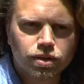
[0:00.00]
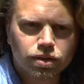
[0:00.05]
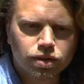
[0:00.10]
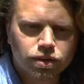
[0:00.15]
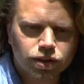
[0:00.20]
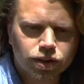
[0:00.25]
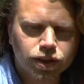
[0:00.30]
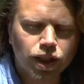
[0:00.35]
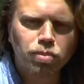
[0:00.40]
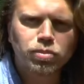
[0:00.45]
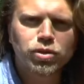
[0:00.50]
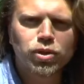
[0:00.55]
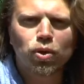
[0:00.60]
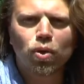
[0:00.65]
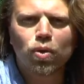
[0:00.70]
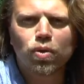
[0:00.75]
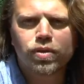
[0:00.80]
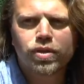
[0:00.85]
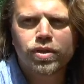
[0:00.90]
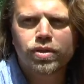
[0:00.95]
some
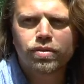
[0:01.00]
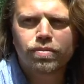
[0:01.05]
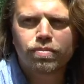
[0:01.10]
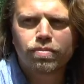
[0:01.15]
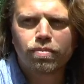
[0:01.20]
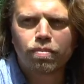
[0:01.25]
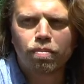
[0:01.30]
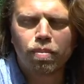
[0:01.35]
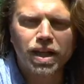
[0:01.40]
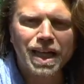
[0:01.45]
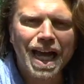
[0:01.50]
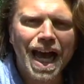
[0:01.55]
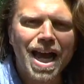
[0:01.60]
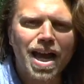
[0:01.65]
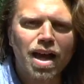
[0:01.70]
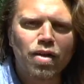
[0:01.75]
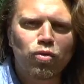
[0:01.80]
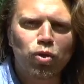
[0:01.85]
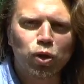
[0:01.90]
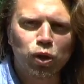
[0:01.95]
salt, but I
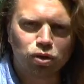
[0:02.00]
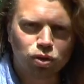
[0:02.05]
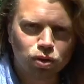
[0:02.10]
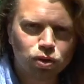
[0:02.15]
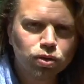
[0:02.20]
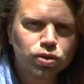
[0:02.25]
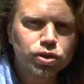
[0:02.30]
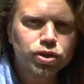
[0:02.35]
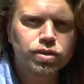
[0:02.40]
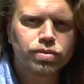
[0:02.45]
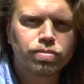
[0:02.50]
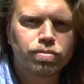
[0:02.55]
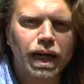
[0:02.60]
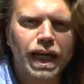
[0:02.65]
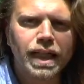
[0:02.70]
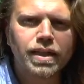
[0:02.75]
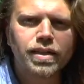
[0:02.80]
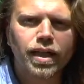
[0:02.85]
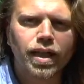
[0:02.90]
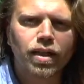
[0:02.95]
have reduced
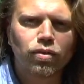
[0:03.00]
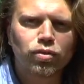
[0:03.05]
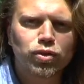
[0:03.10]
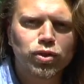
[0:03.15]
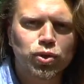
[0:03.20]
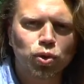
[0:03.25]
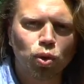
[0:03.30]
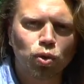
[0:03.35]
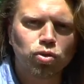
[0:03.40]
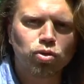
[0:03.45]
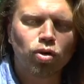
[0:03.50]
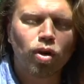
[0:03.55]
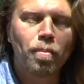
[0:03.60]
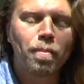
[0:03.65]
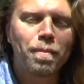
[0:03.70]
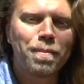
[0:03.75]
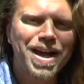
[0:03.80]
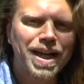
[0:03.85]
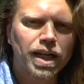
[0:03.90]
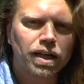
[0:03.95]
my intake of salt
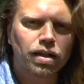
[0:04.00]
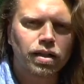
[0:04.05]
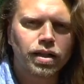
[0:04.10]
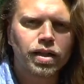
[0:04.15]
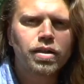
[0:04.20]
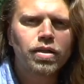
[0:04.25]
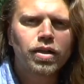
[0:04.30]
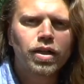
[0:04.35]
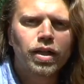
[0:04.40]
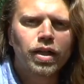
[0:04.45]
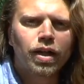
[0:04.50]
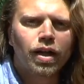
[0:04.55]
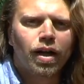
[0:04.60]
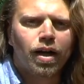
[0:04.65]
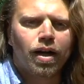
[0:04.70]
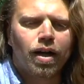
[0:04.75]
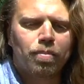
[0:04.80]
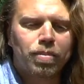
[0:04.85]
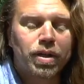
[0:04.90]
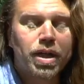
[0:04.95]
dramatically
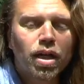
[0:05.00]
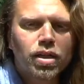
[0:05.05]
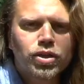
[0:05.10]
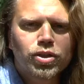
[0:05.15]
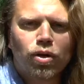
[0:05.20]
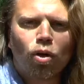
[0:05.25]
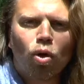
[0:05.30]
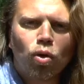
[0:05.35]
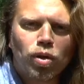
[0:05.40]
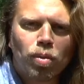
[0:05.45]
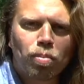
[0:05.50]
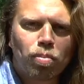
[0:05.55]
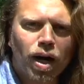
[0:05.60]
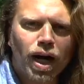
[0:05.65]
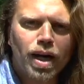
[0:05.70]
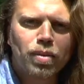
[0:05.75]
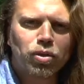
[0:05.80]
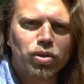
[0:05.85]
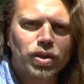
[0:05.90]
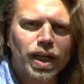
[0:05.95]
because on a
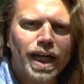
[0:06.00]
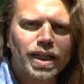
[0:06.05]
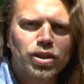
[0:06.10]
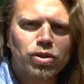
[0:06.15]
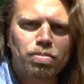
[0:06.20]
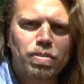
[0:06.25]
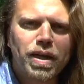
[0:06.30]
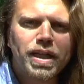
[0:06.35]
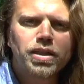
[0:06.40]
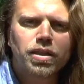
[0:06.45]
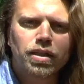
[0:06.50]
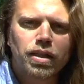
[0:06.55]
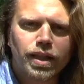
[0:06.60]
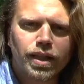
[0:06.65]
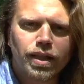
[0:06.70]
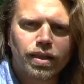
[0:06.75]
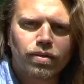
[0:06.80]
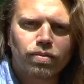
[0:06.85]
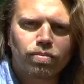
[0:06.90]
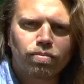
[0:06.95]
primal diet you
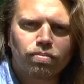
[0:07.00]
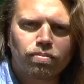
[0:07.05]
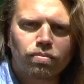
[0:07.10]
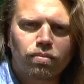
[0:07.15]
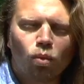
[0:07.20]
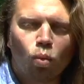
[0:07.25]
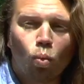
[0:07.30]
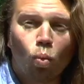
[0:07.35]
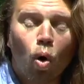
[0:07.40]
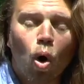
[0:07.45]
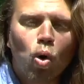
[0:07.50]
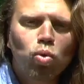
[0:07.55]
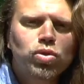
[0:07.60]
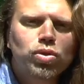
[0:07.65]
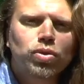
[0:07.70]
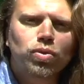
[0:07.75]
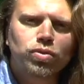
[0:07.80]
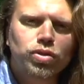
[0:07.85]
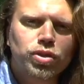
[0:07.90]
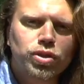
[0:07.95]
basically
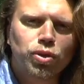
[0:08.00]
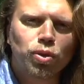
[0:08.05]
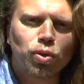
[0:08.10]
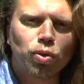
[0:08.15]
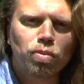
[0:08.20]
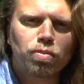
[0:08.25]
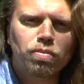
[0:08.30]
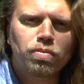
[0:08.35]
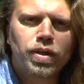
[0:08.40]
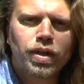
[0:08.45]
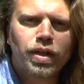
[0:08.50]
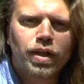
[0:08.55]
won't consume